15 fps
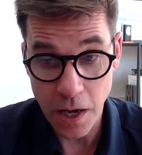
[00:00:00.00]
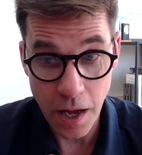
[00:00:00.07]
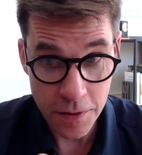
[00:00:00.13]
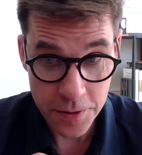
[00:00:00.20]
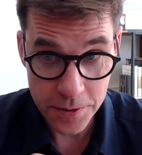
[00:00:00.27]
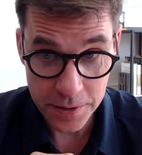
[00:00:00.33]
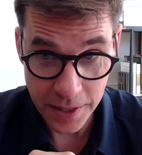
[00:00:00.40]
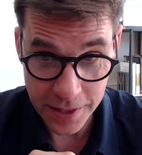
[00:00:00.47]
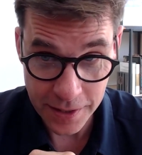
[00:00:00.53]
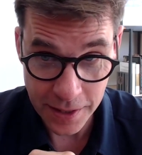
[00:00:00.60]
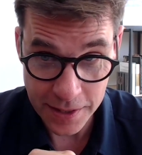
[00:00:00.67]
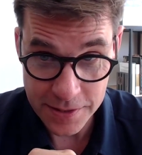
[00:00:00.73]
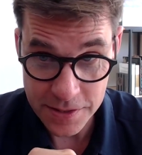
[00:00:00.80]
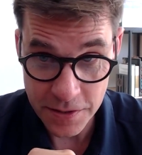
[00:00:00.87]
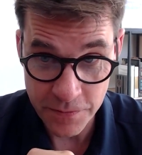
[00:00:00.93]
other
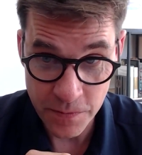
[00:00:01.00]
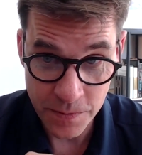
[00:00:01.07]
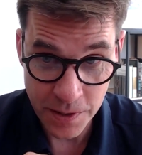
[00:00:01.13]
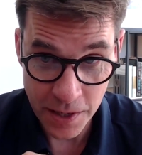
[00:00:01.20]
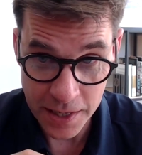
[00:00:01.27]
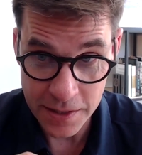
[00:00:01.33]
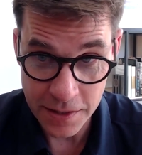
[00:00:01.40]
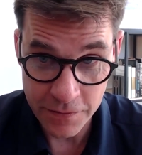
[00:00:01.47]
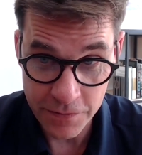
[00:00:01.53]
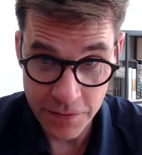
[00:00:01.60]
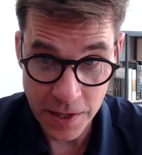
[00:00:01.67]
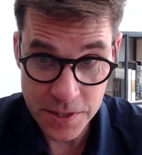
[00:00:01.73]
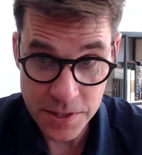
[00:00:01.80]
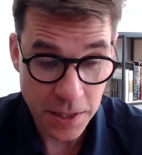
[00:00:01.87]
night events,